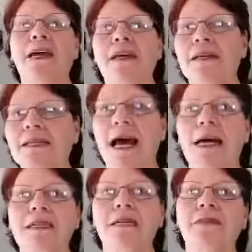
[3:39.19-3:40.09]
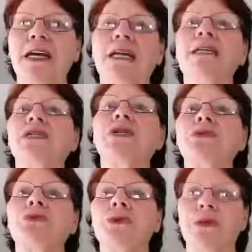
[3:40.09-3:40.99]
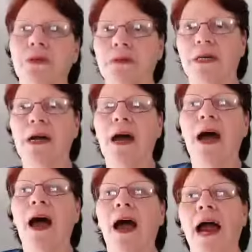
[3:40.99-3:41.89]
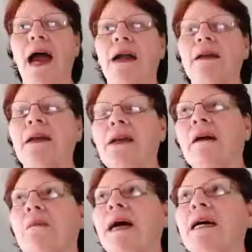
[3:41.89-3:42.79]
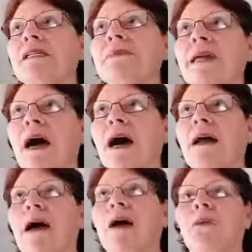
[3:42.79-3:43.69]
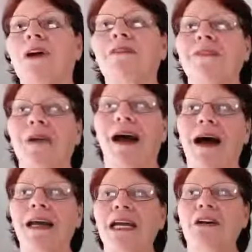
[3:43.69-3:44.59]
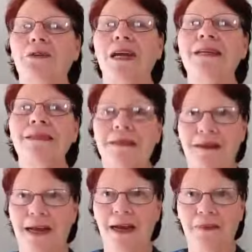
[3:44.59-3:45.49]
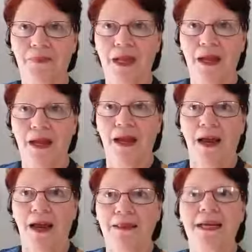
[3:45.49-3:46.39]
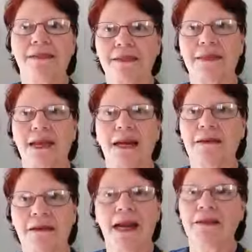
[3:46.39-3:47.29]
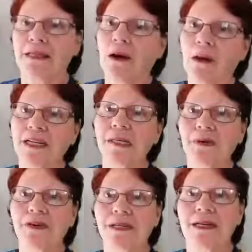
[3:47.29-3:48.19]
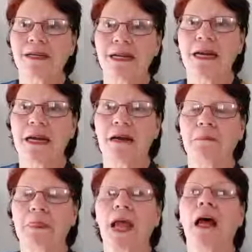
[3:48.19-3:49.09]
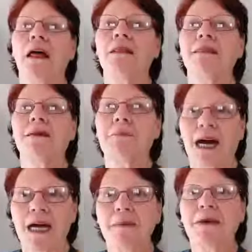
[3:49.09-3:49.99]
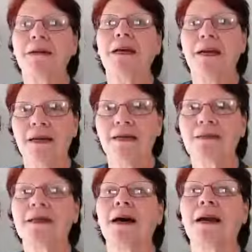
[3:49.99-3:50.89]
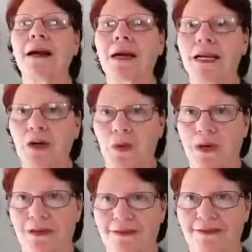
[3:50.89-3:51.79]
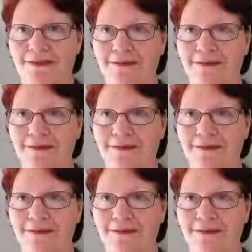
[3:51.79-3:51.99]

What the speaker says: It is active. It is true. And, you know, my husband got a word from God here recently. That's and the Holy Spirit said to him, the Bible is literal.